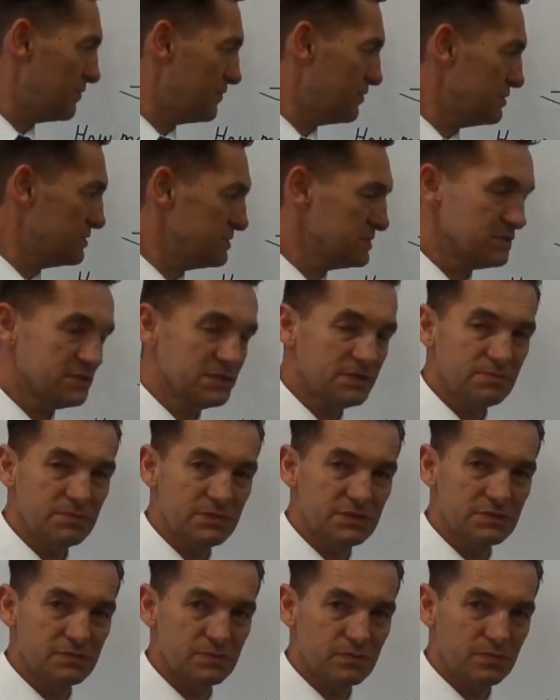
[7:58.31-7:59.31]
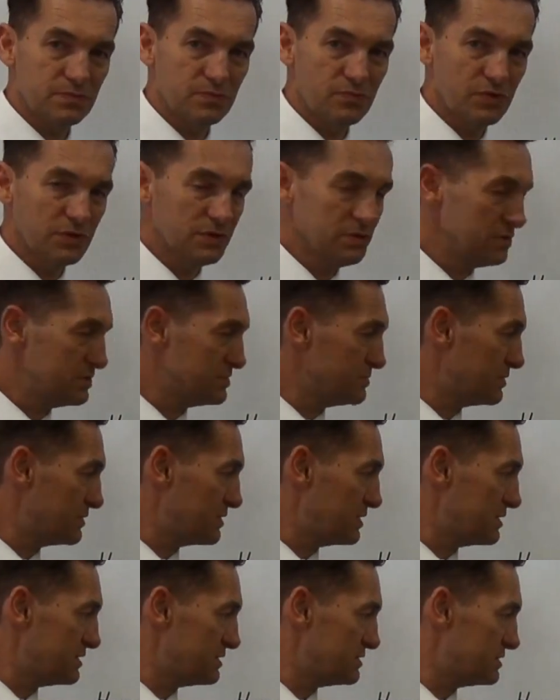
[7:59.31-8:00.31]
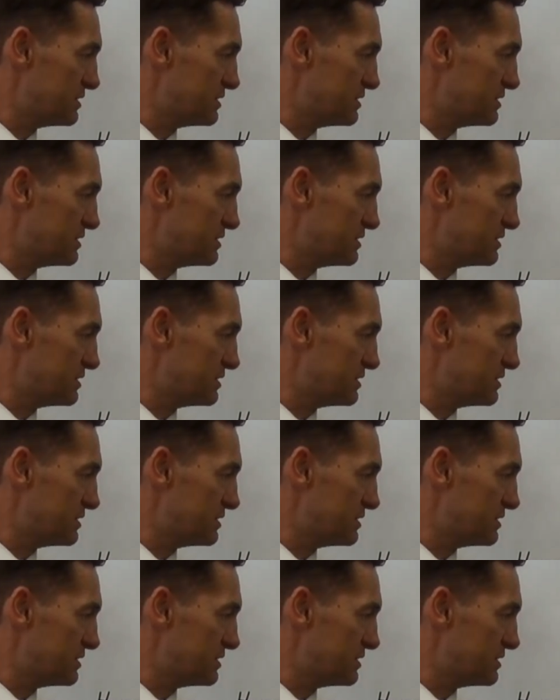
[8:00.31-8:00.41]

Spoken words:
first step is realise what that is.